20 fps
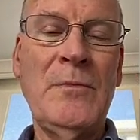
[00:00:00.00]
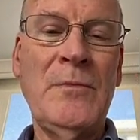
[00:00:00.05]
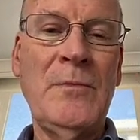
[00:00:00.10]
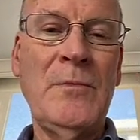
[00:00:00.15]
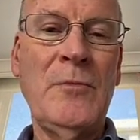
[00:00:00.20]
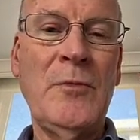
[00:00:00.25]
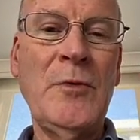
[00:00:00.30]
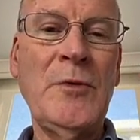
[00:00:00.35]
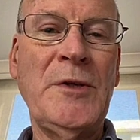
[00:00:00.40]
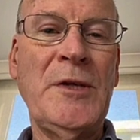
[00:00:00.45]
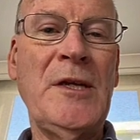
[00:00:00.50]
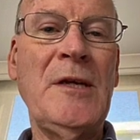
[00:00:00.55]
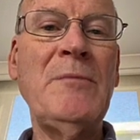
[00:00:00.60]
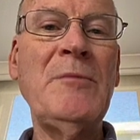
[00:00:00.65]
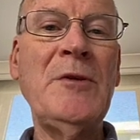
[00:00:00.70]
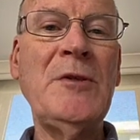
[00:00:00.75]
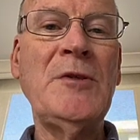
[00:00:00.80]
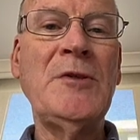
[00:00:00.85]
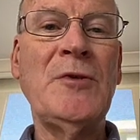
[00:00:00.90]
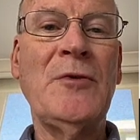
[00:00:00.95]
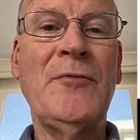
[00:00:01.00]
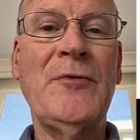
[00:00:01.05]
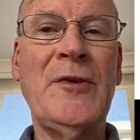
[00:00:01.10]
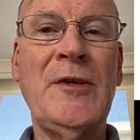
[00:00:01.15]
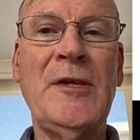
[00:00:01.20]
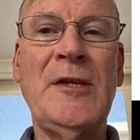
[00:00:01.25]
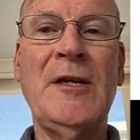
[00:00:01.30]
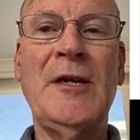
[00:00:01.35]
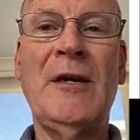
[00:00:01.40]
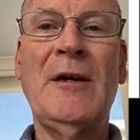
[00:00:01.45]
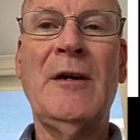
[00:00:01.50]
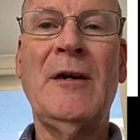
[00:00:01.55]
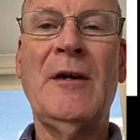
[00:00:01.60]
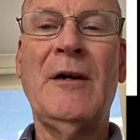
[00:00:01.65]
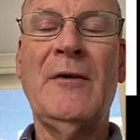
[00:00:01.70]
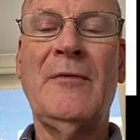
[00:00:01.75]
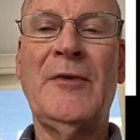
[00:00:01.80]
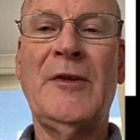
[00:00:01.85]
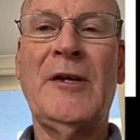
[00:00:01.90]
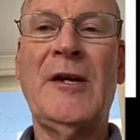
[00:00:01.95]
root image of
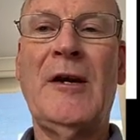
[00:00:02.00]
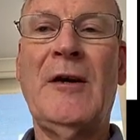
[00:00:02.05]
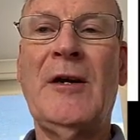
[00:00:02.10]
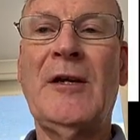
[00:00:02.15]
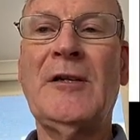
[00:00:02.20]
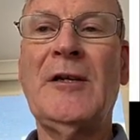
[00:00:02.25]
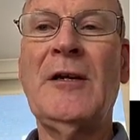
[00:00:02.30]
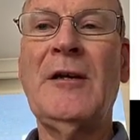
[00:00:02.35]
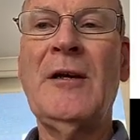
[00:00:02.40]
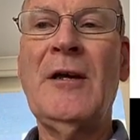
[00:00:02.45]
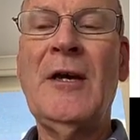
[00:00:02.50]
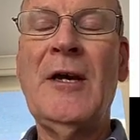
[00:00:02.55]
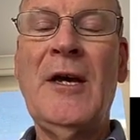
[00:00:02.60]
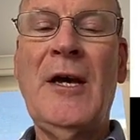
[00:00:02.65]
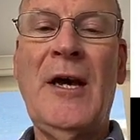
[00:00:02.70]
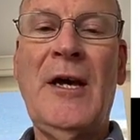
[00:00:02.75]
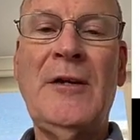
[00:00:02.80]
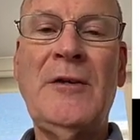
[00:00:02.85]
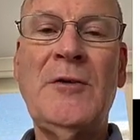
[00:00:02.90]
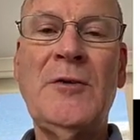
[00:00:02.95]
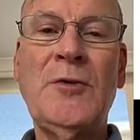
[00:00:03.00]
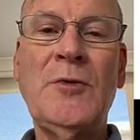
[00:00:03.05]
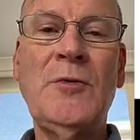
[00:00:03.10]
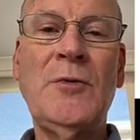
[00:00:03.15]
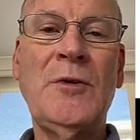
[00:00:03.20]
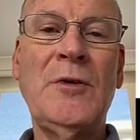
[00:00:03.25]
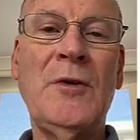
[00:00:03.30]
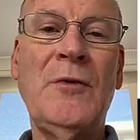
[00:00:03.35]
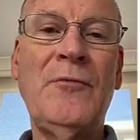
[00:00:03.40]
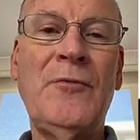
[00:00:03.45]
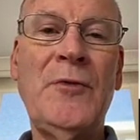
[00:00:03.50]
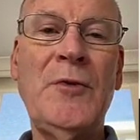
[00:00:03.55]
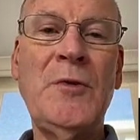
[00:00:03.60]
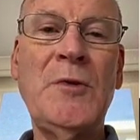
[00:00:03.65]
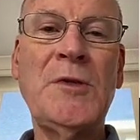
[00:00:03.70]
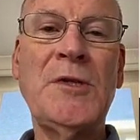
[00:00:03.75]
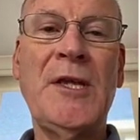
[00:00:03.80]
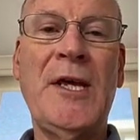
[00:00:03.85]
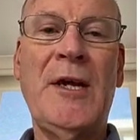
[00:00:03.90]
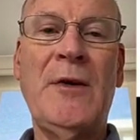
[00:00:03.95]
the character, and you shouldn't
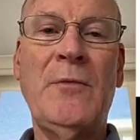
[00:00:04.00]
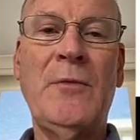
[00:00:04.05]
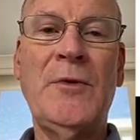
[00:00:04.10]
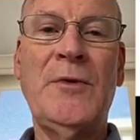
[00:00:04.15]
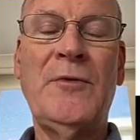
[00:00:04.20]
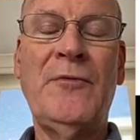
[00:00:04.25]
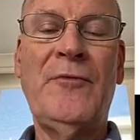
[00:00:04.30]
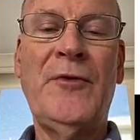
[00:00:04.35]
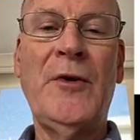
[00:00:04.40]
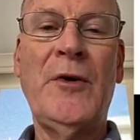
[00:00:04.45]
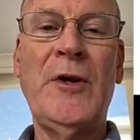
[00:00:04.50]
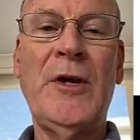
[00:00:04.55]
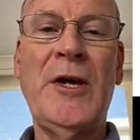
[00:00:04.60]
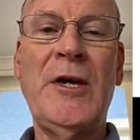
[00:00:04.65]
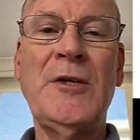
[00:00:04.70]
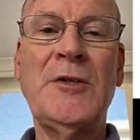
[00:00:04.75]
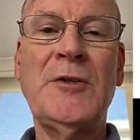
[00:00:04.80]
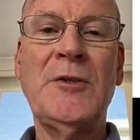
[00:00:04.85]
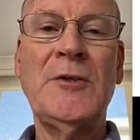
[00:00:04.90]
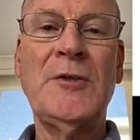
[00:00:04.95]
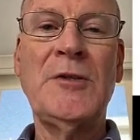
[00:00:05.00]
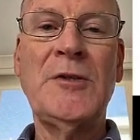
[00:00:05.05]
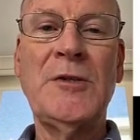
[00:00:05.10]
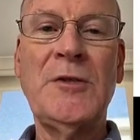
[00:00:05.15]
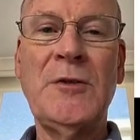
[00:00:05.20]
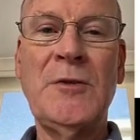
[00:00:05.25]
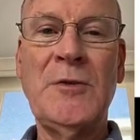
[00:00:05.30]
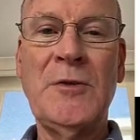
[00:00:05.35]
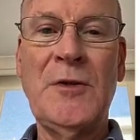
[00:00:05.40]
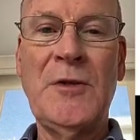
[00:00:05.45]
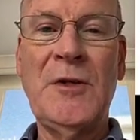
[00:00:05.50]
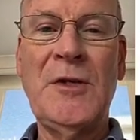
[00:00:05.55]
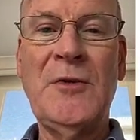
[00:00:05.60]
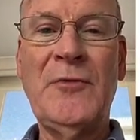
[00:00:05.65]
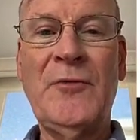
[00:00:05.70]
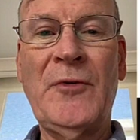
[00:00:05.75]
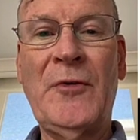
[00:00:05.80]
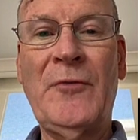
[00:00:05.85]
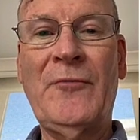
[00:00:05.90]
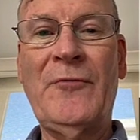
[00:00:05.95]
confuse that with the variations due to the
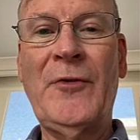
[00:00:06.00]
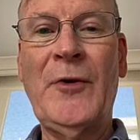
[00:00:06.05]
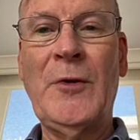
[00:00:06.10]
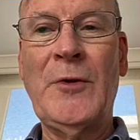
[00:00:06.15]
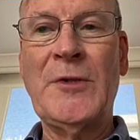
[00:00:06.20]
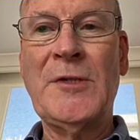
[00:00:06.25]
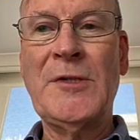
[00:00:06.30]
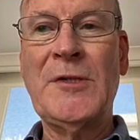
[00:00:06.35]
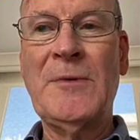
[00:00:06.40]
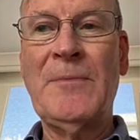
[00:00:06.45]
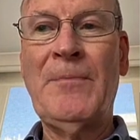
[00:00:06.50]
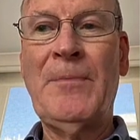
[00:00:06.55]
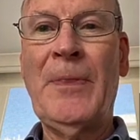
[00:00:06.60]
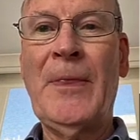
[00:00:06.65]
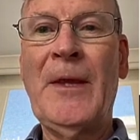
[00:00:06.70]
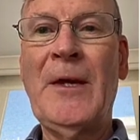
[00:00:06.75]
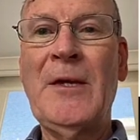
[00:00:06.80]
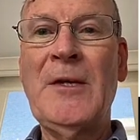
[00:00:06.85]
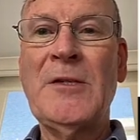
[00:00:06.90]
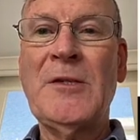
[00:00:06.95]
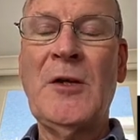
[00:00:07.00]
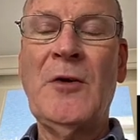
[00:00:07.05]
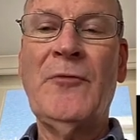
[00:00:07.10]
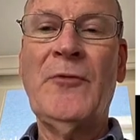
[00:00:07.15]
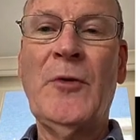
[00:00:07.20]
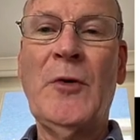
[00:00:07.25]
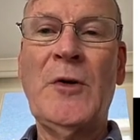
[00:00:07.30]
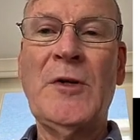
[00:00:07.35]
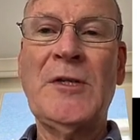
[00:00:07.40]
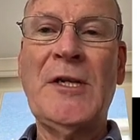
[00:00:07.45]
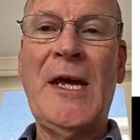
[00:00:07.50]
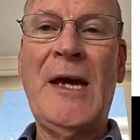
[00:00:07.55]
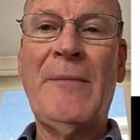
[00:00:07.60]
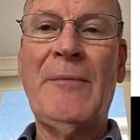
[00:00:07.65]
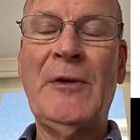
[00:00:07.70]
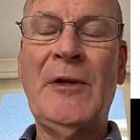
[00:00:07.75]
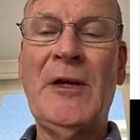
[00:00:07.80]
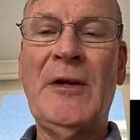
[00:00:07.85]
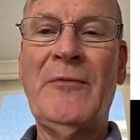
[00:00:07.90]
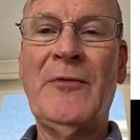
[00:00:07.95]
different fonts. So, for
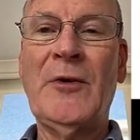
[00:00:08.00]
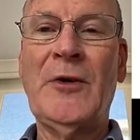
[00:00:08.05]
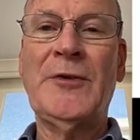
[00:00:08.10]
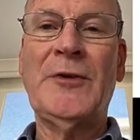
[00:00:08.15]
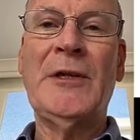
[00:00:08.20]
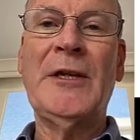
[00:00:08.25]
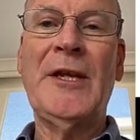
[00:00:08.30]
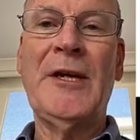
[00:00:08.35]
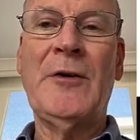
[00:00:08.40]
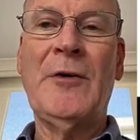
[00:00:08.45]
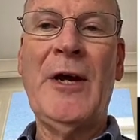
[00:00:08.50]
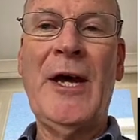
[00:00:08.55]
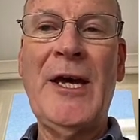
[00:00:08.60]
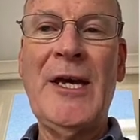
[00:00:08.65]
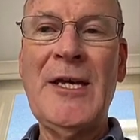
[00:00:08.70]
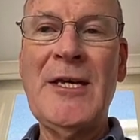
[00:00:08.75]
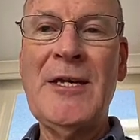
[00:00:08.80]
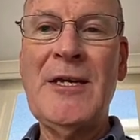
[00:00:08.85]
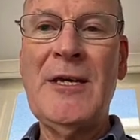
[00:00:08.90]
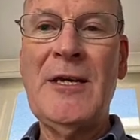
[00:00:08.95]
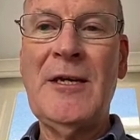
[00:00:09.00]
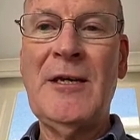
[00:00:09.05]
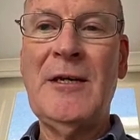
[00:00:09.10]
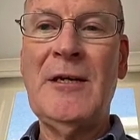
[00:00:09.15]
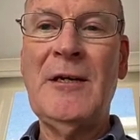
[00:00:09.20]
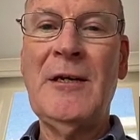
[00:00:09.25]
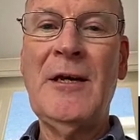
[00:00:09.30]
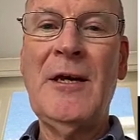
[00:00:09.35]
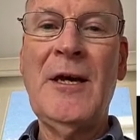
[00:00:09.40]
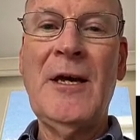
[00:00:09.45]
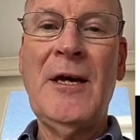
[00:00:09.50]
example, I've got the letter A here